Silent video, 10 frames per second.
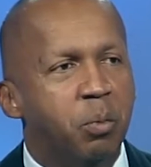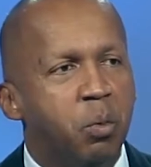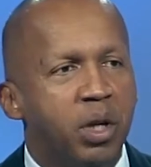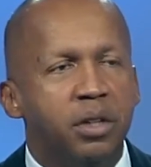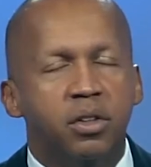
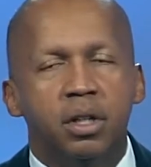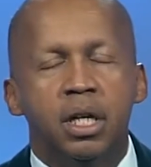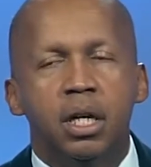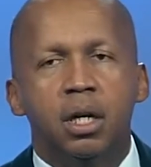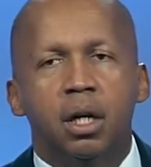wanted to
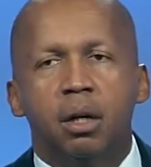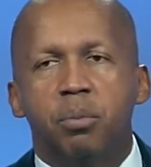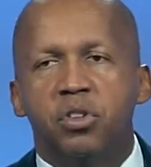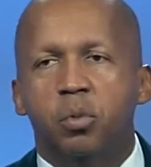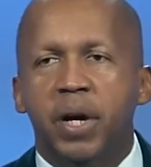uh,
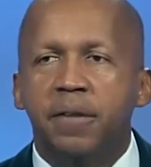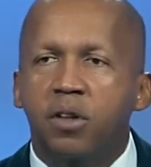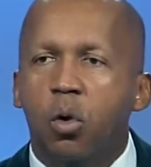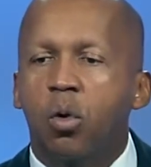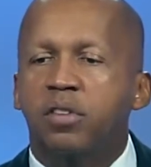persuade the
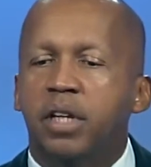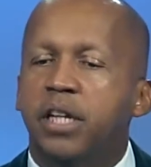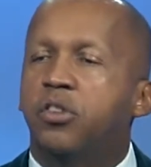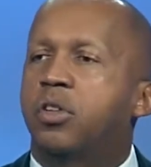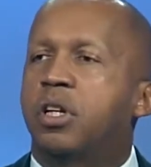courts that
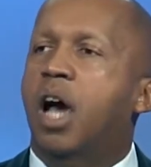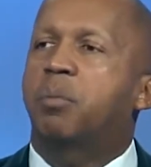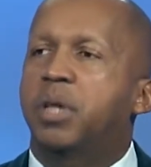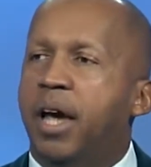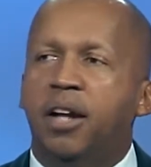he should
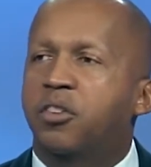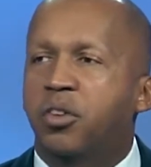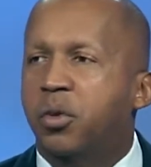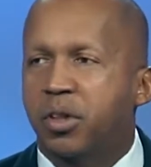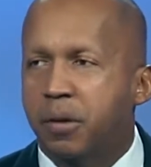not be
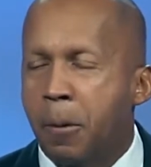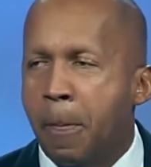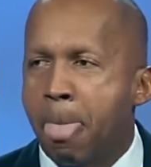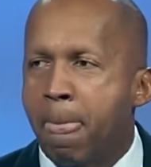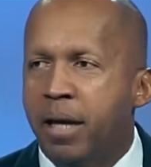executed.
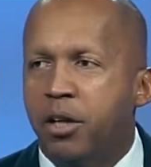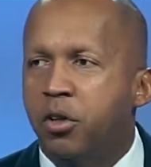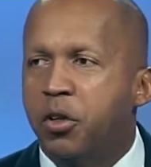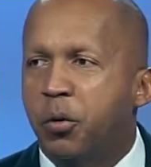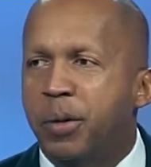And I
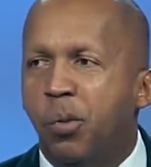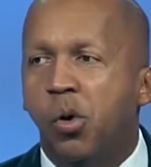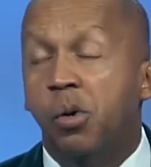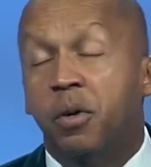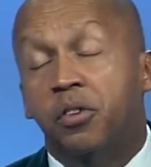couldn't agree
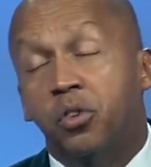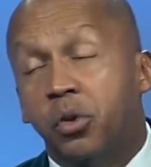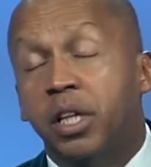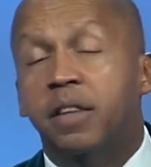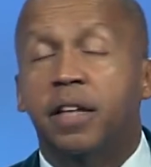more with
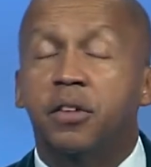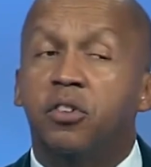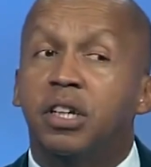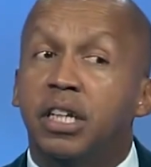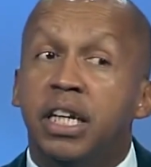Judy that
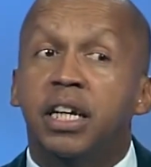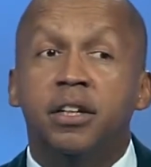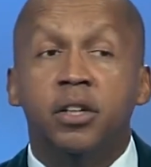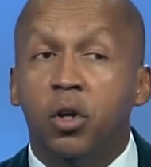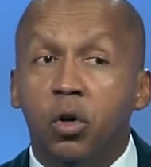there's a need,
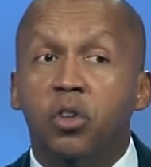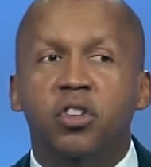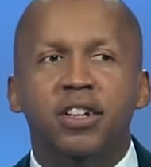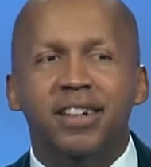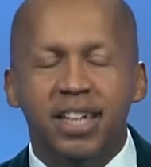an
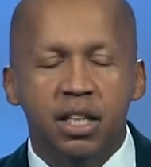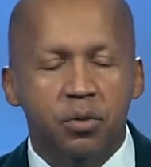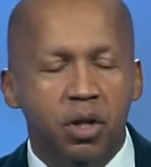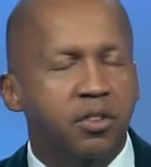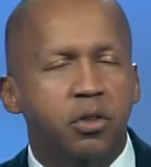urgent need
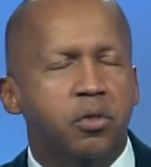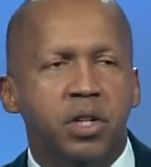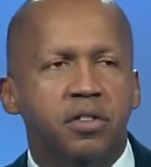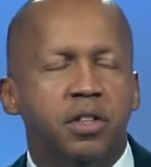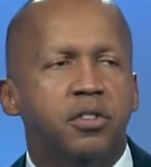for us to
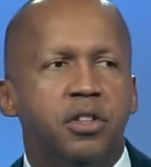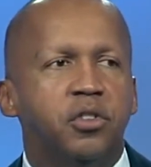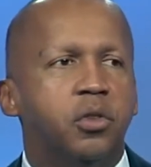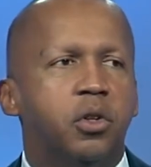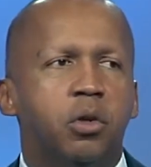address this
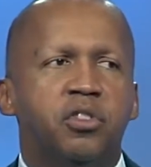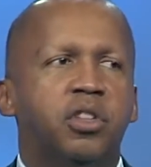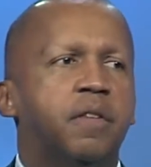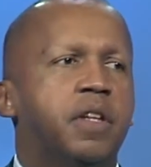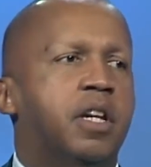issue. The
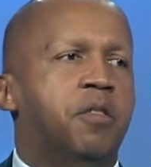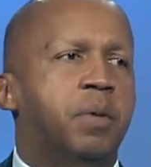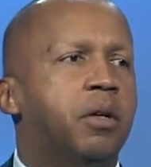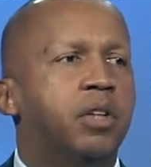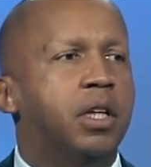question of the death
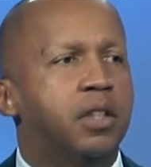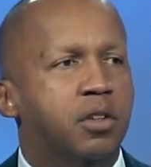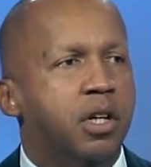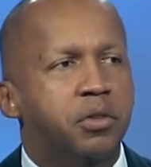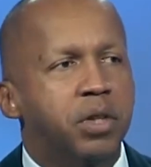penalty in this
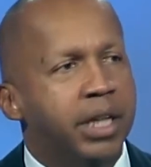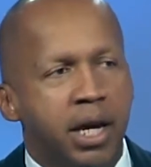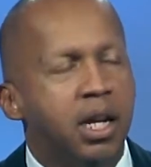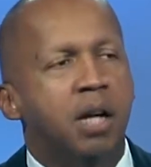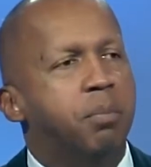country
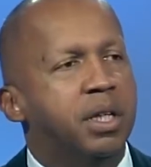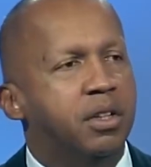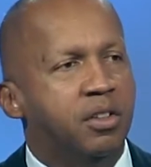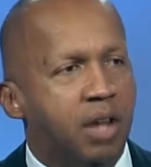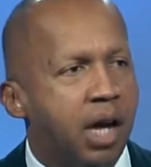cannot be
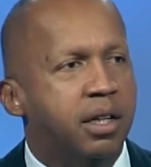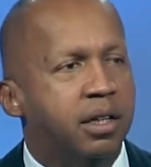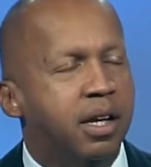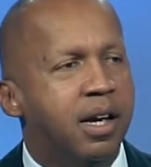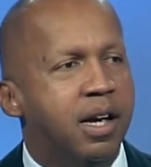decided
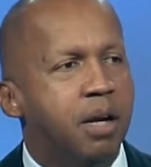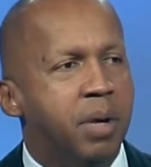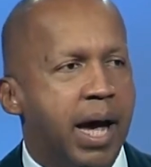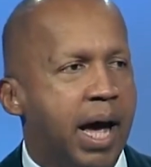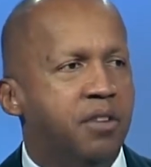
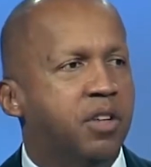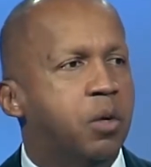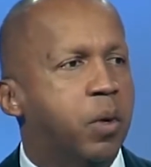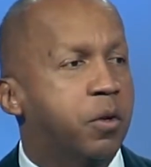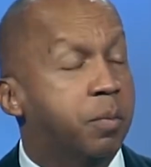by
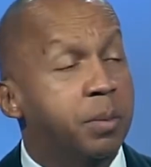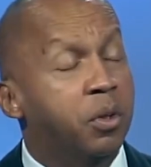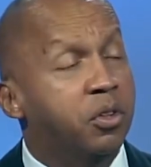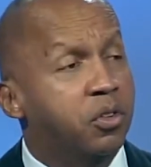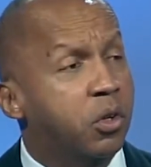asking whether people
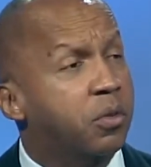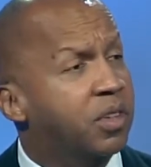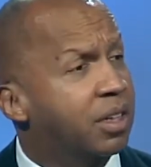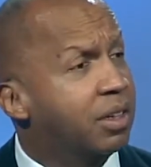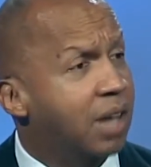deserve
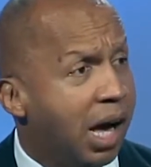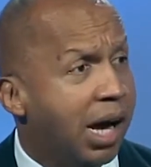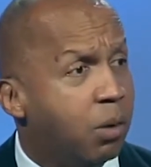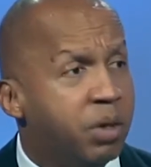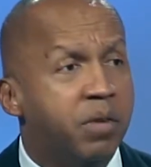to
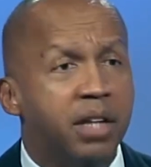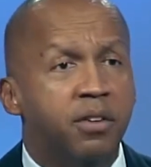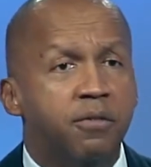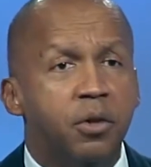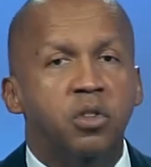die. We've got
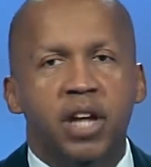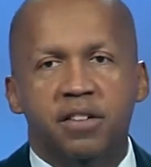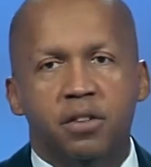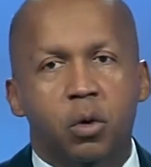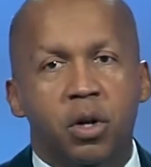to first
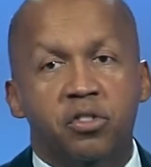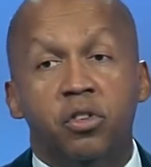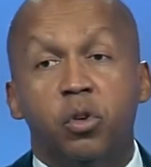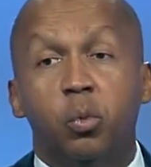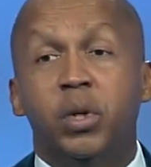ask the
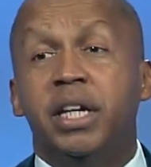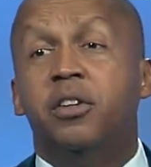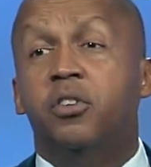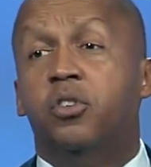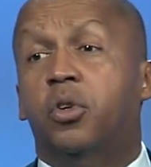question do we
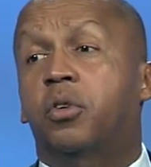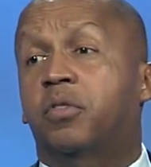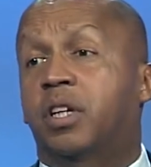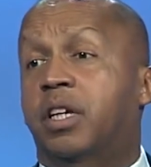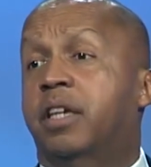
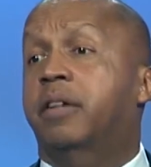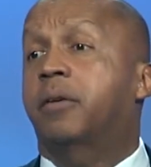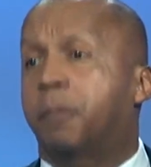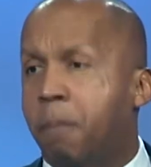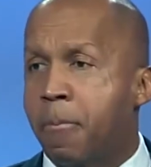deserve to
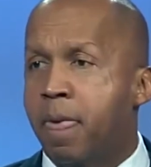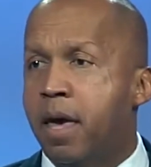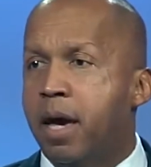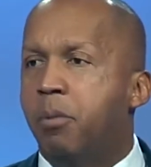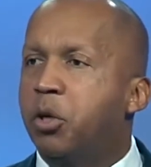kill?
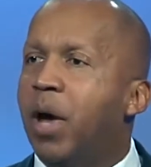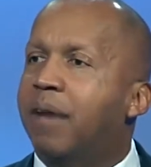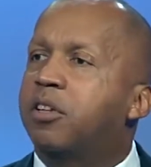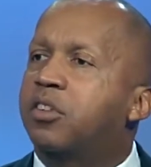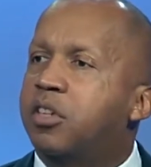And when you
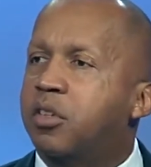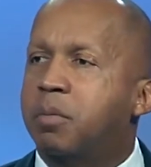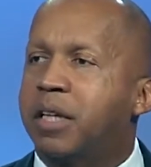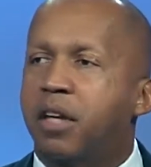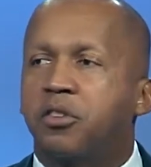have a
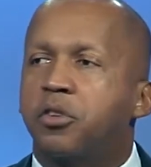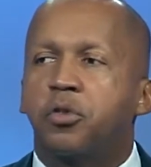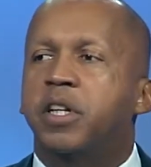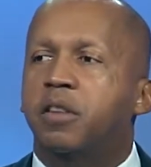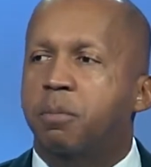system that doesn't
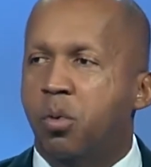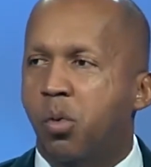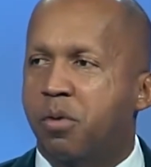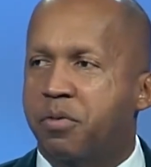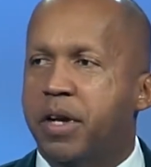treat the
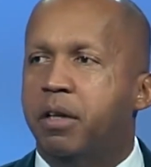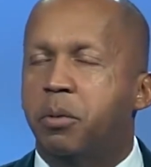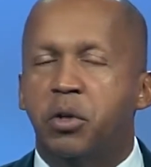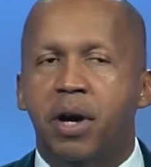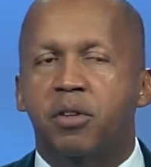poor fairly,
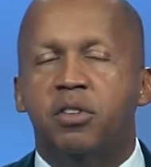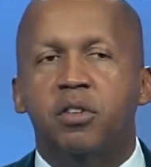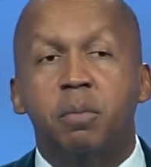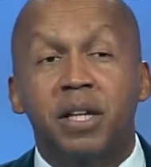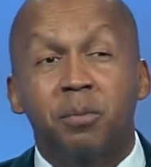when you have a
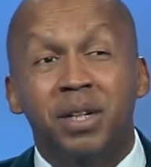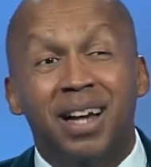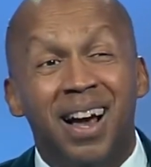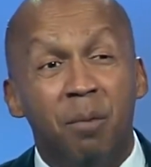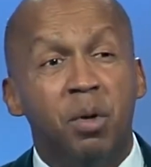system that's been
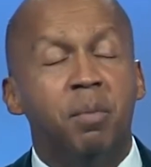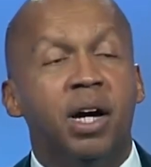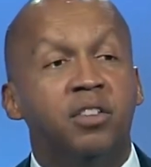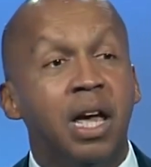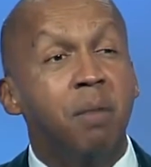
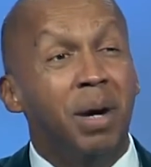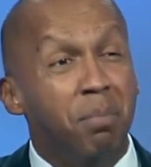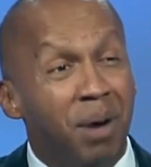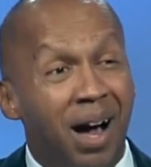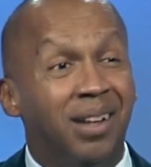compromised by
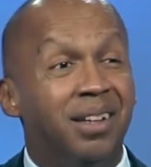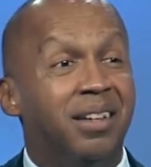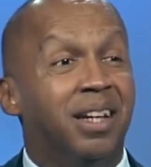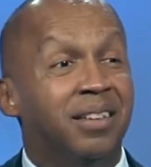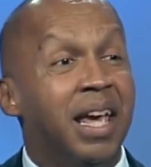
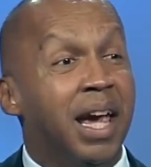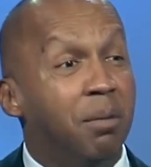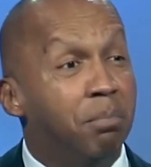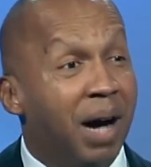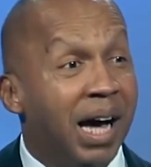politics
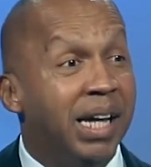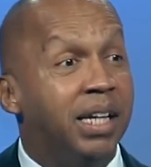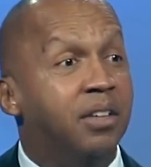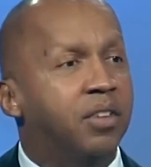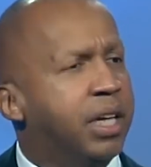and
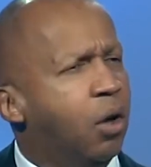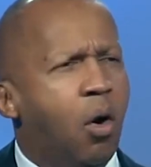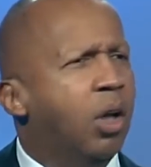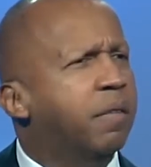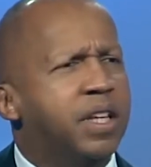bias and
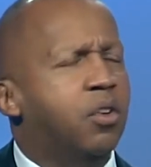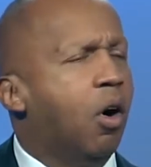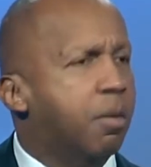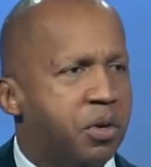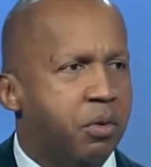all of these
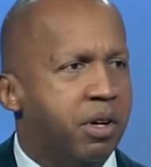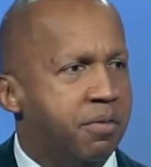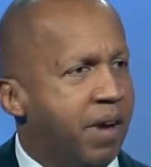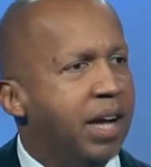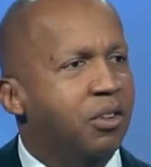arbitrary
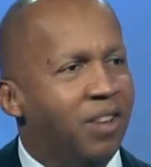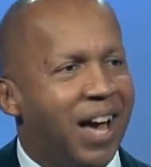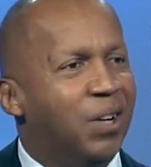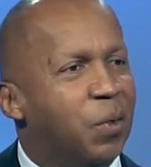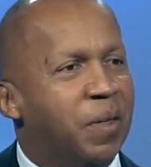factors,
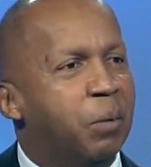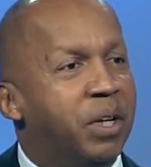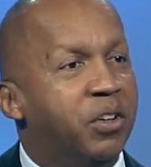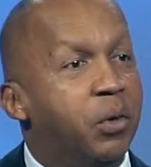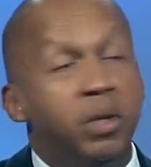I don't think
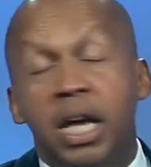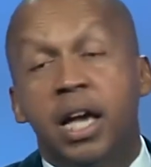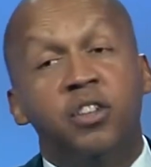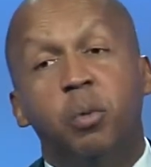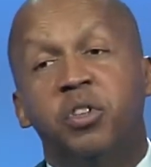we do.
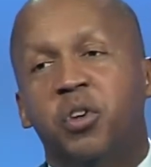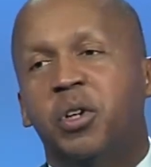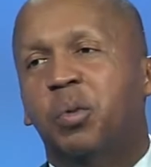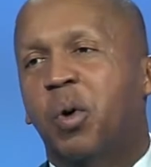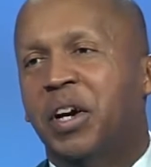And so we
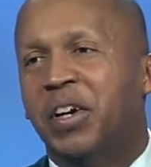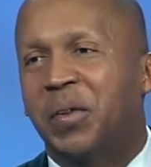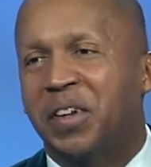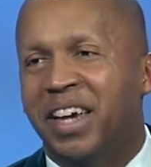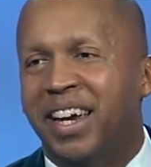started working
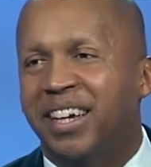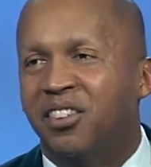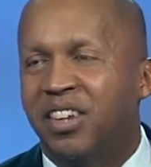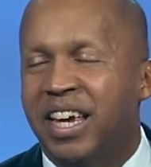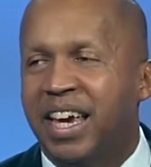on the
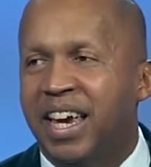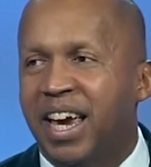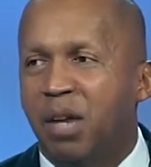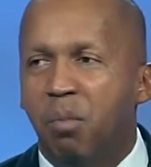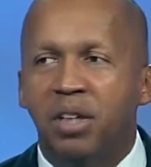case.
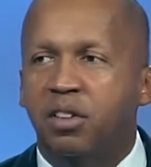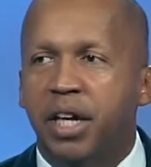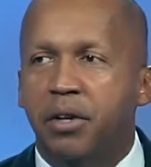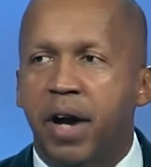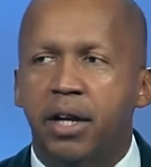And months
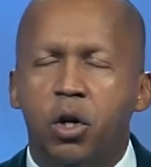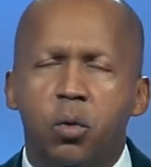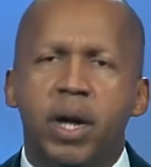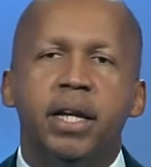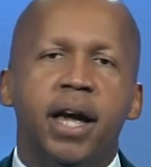later, had a
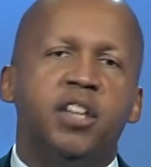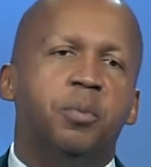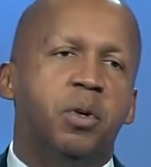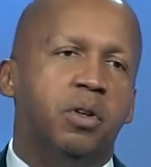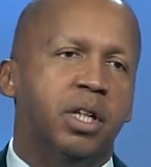great
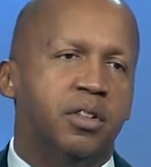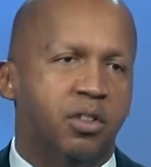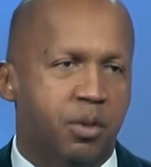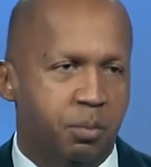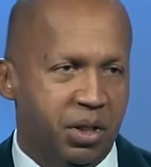expert
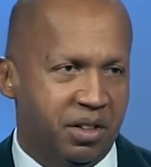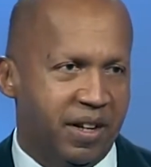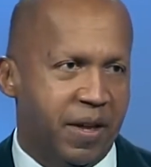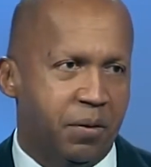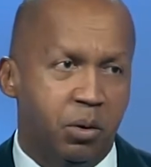list put
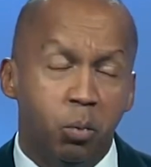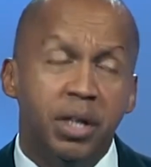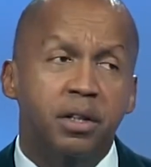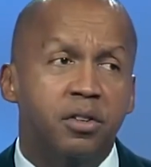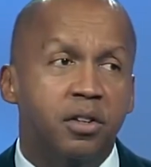together and
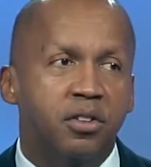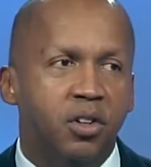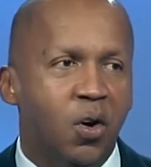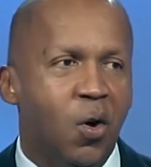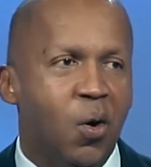witnesses
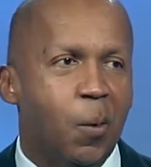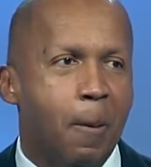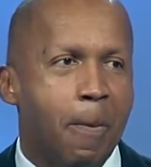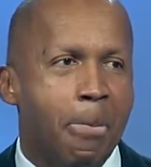to call.